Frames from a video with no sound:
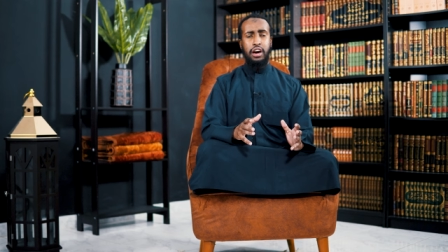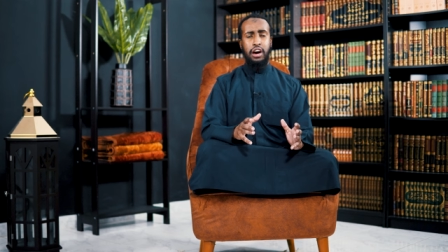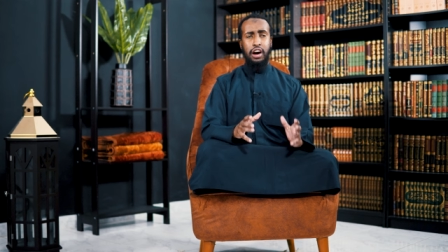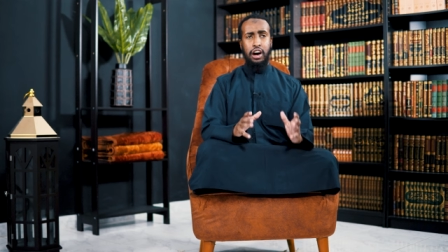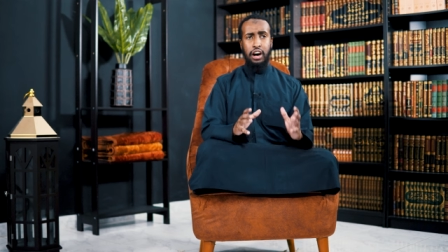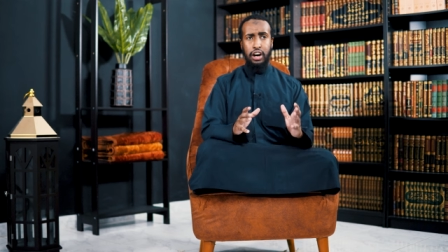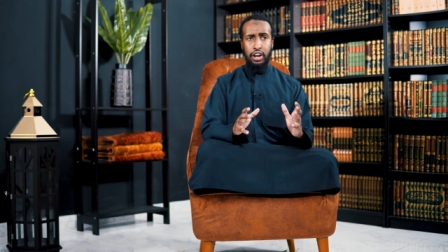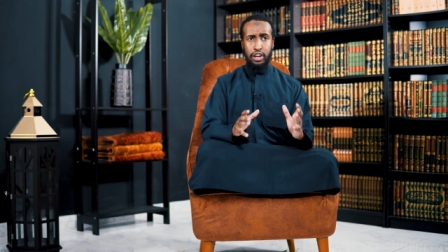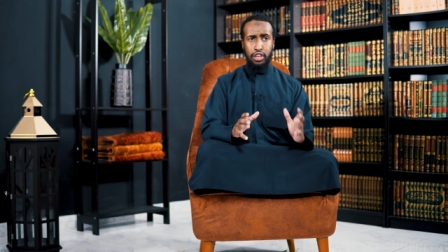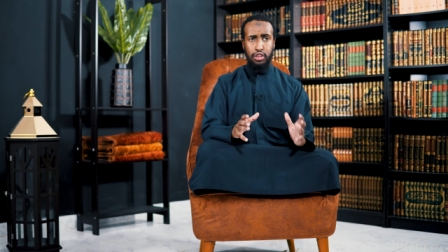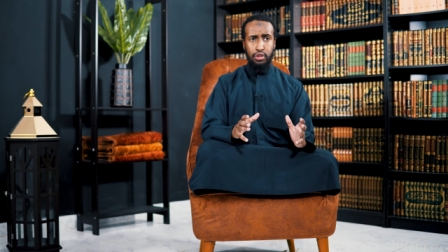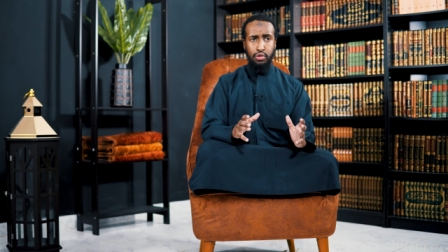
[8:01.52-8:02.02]

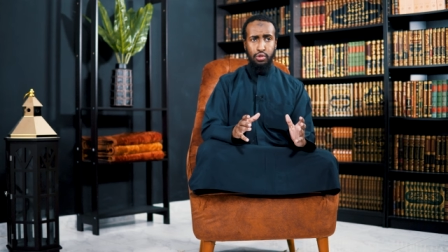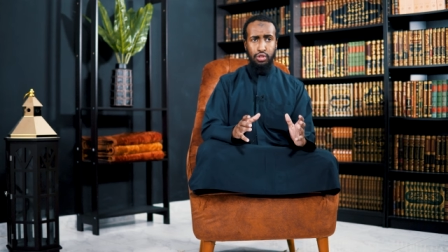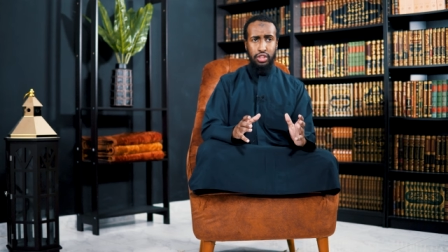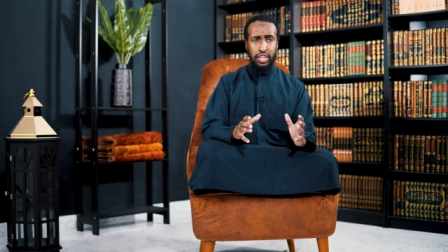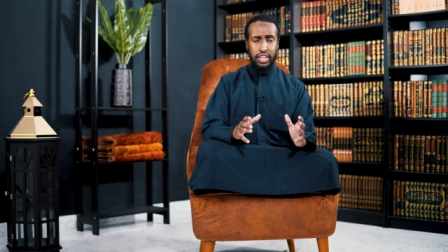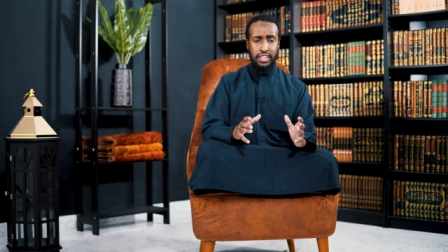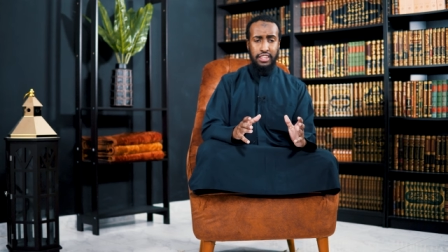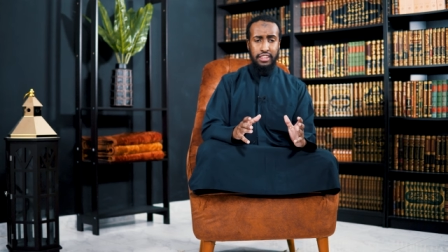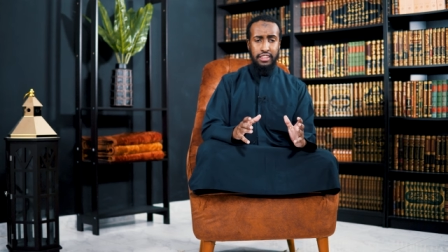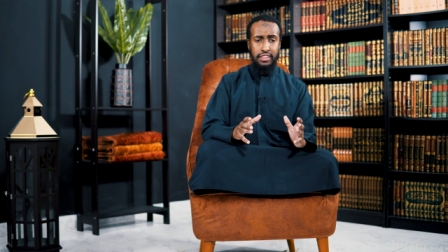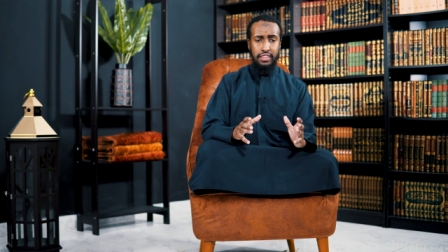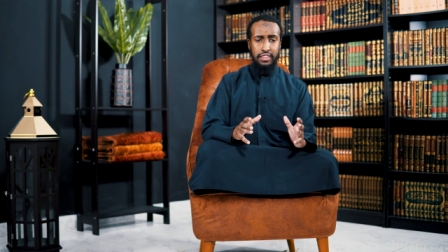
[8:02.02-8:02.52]
argue
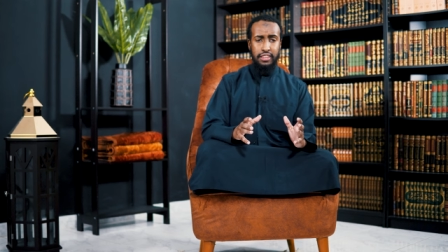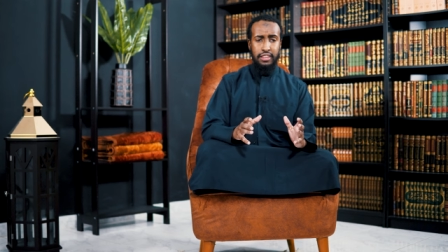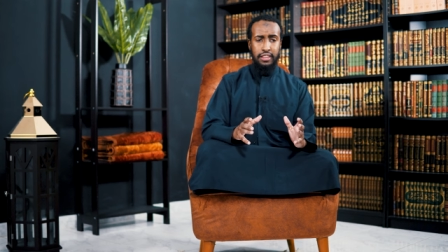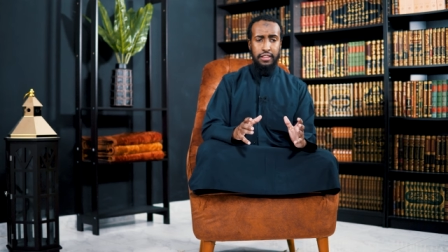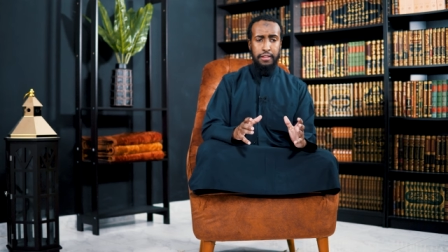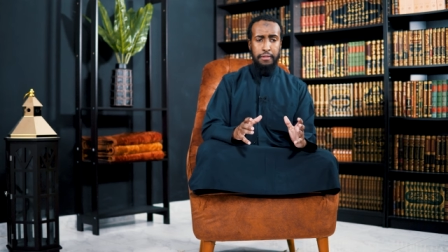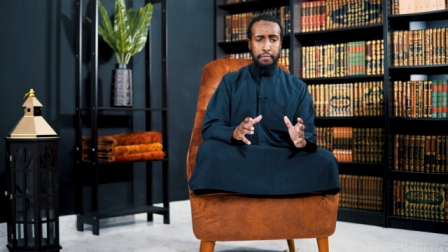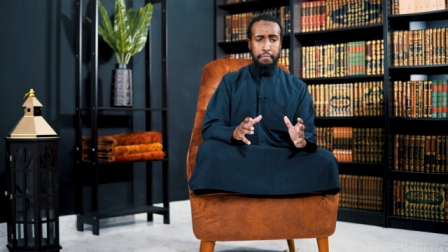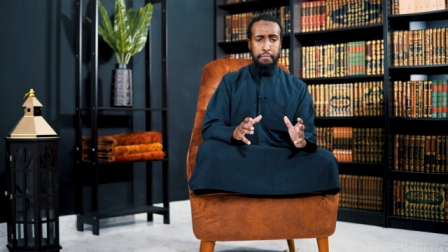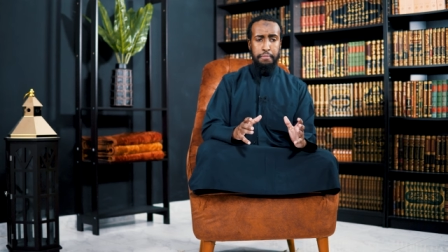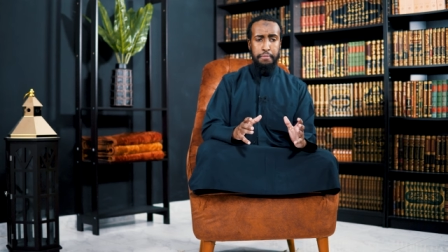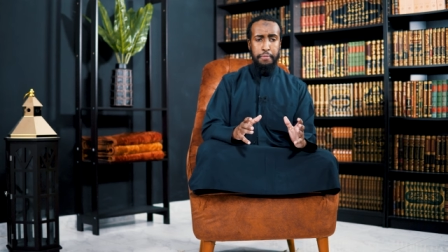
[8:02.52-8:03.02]
this
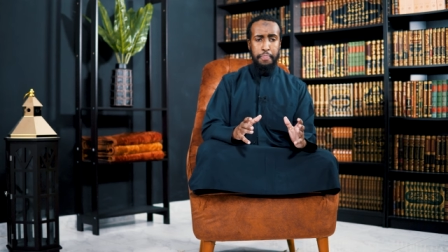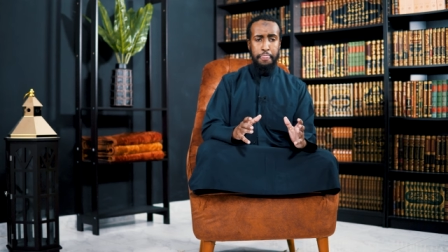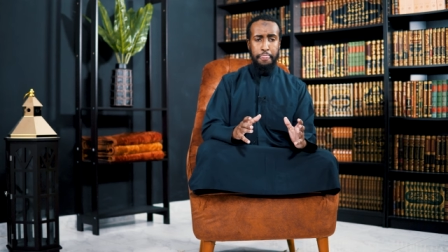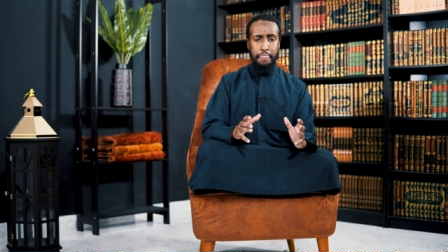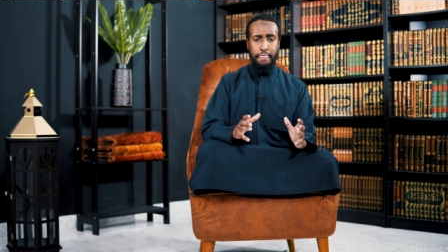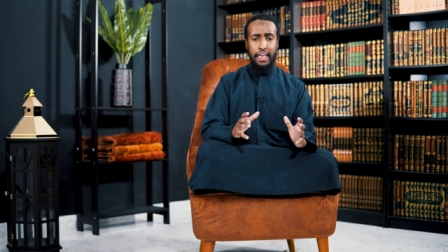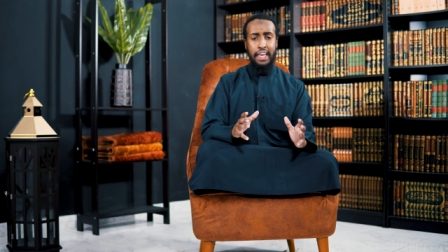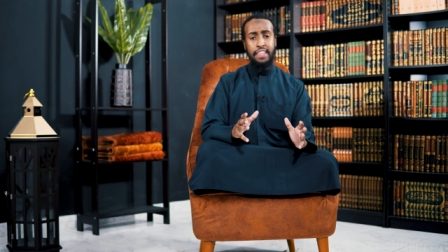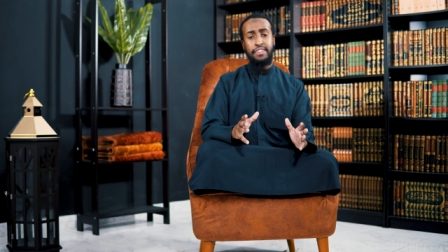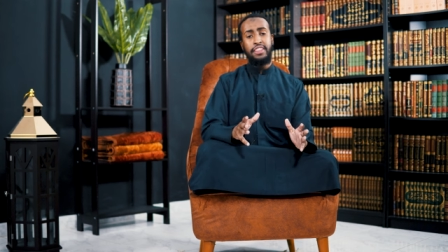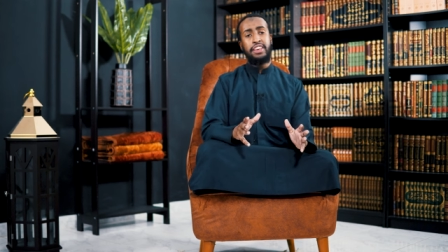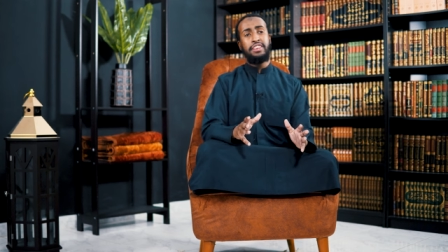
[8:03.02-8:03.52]

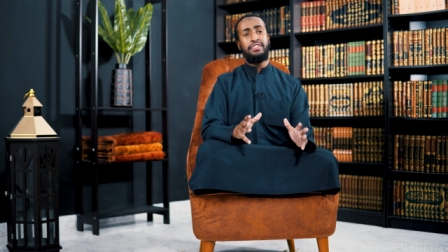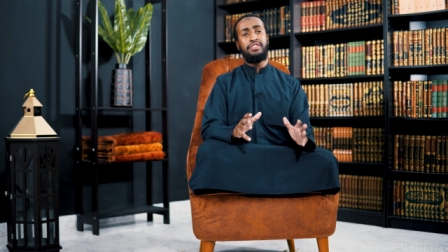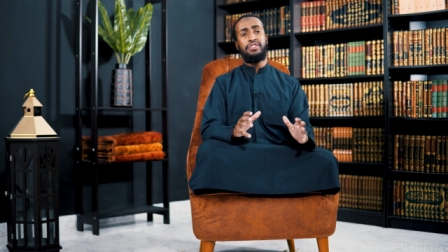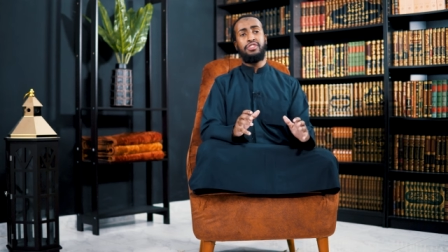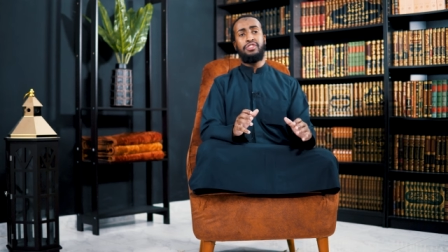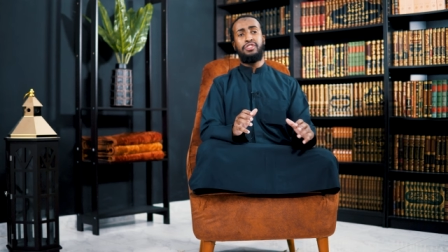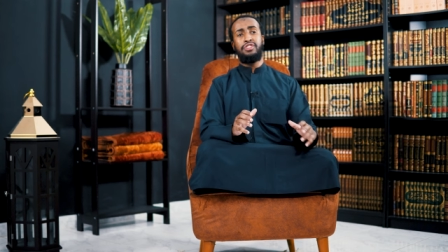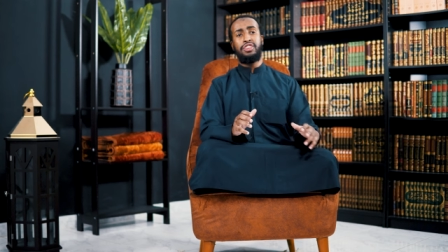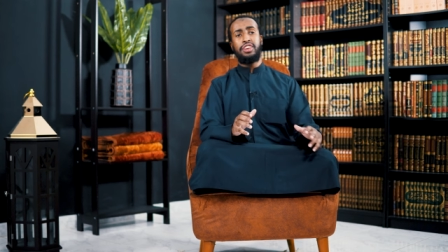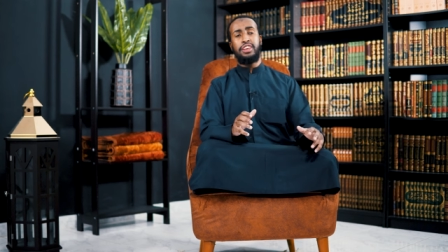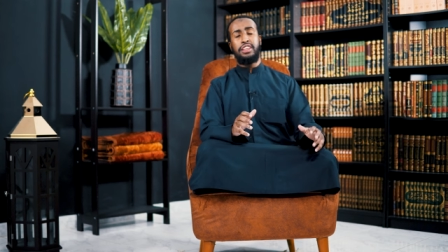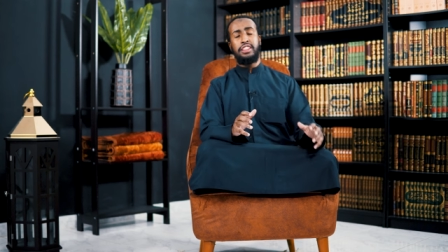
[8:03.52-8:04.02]
and they,
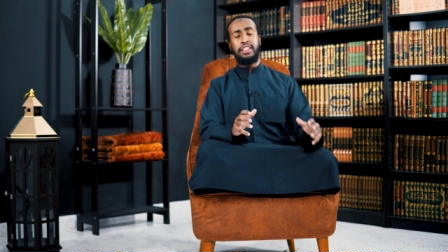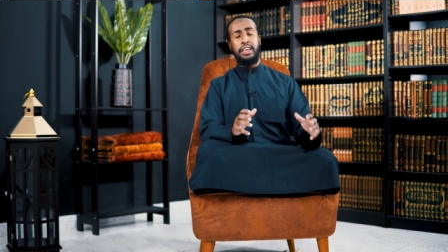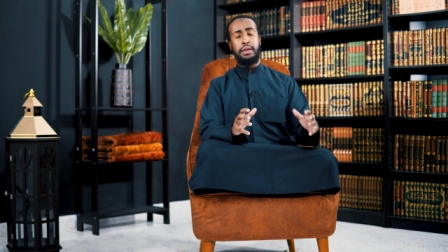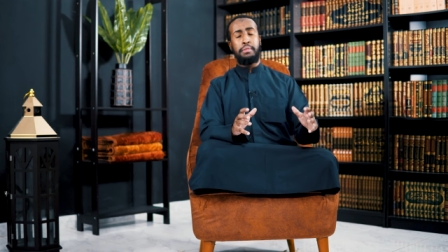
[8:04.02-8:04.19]
suggest,